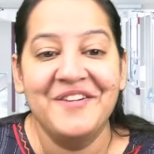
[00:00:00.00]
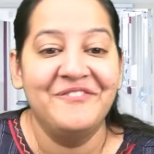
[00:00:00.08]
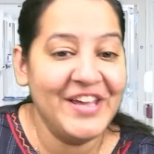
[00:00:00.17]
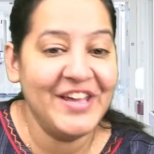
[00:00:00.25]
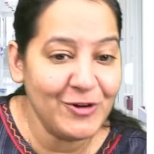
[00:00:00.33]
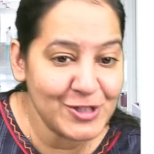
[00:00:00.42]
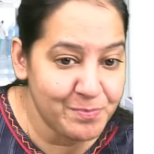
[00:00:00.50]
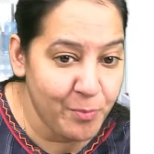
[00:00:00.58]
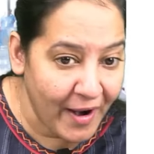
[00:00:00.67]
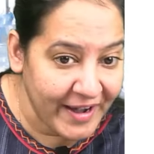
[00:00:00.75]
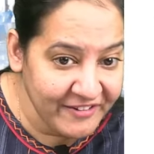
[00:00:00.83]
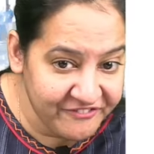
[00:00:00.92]
We use
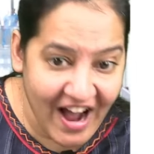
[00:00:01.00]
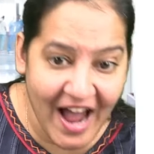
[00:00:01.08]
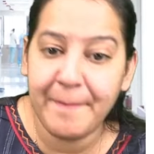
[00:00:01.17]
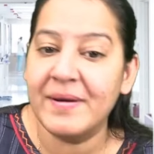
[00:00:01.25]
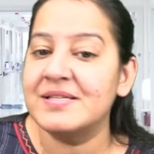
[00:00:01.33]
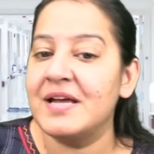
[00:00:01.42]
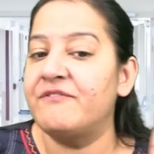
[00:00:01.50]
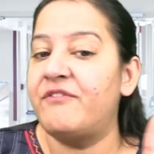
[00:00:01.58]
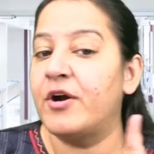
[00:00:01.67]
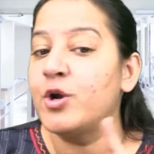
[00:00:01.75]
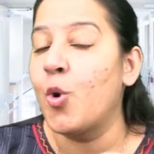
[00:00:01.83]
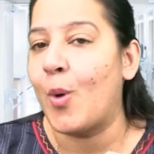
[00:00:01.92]
0.5%
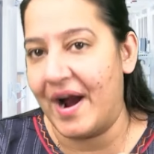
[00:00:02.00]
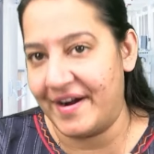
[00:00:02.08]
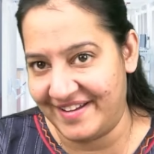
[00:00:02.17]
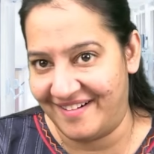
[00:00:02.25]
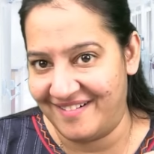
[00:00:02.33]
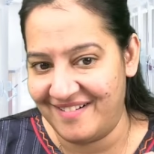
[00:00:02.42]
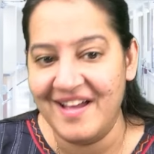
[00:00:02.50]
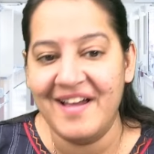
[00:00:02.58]
for Nocardia.